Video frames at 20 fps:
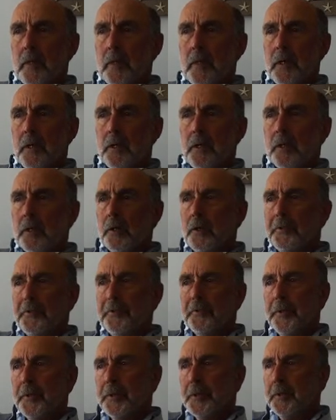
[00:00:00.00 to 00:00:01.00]
and, and I
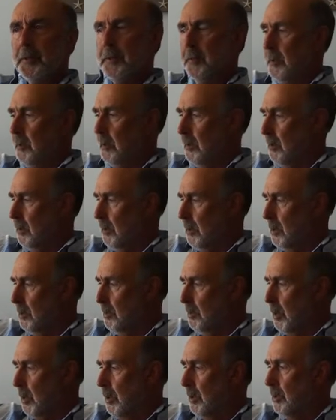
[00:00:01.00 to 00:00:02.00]
find that this
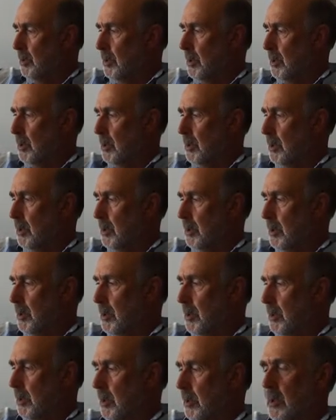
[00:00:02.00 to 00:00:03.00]
approach
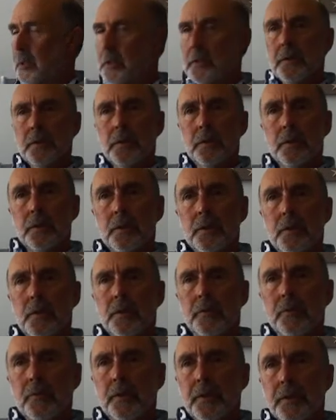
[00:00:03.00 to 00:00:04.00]
is uh,
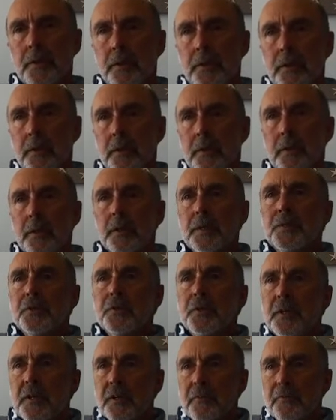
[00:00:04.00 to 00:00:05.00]
generally gets
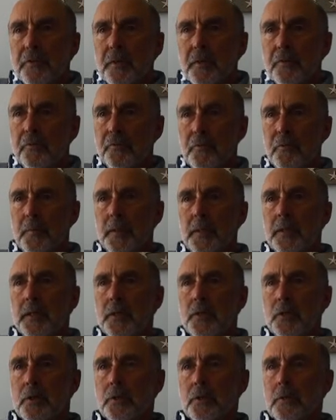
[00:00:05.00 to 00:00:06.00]
enough
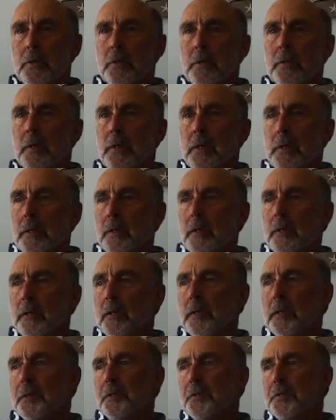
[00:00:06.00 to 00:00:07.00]
information
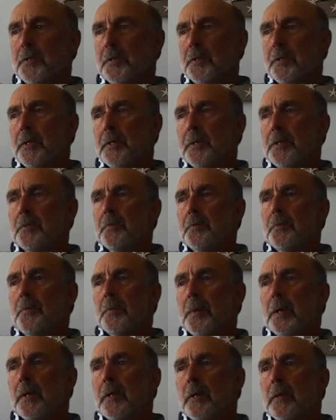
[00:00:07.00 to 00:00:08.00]
and starts to
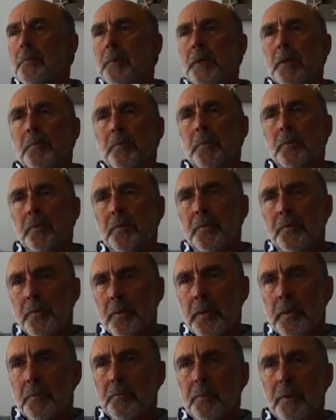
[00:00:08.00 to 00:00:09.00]
empower people to
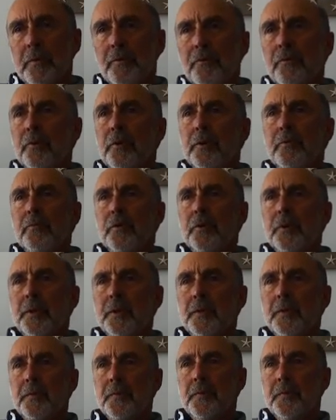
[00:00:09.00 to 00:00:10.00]
think
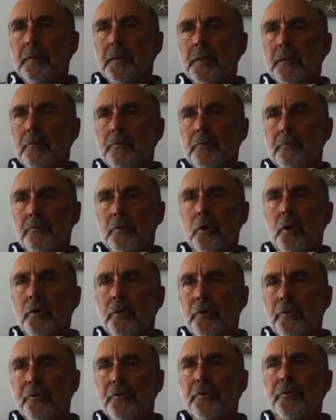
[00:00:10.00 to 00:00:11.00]
positively, to think of
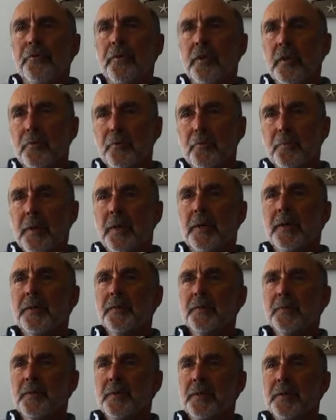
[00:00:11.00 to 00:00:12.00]
goals, to think of
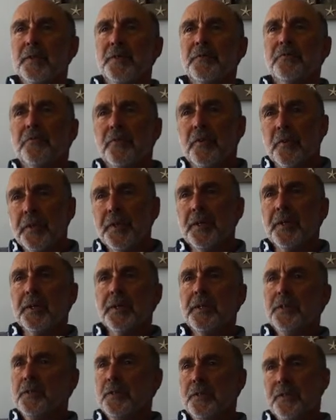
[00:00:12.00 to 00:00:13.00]
pathways, to find
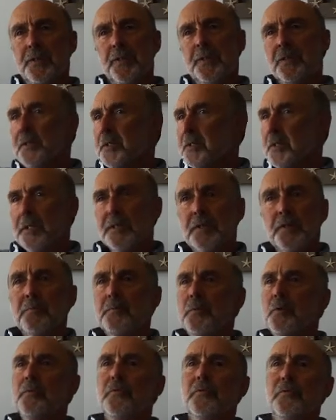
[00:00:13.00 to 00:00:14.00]
agency, to start to
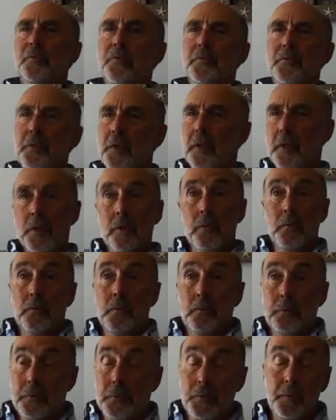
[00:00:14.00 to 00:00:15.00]
move to,
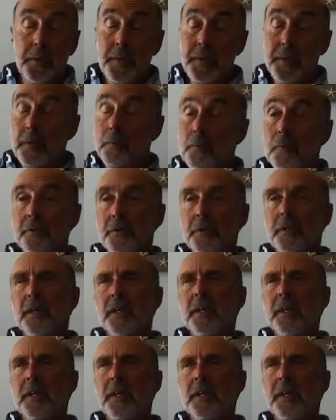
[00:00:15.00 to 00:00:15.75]
to where they want to